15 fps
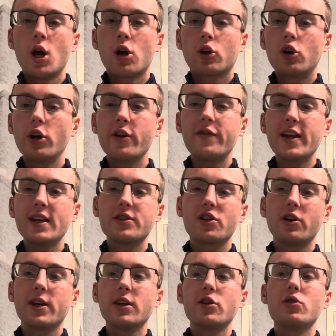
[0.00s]
could have
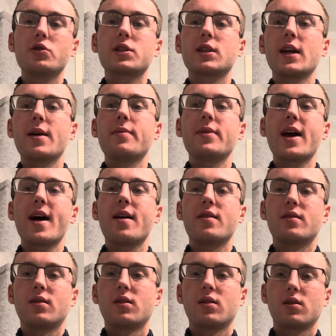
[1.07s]
easily used him
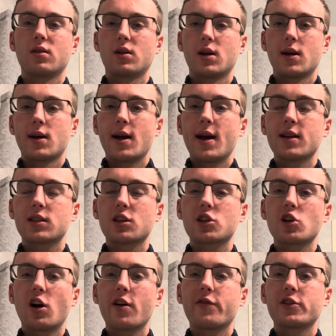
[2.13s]
then as the
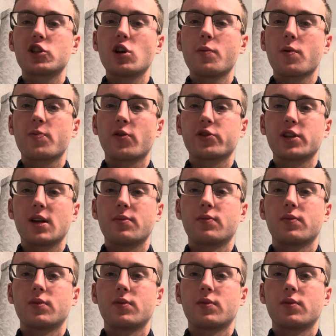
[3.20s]
star of the Super Bowl team.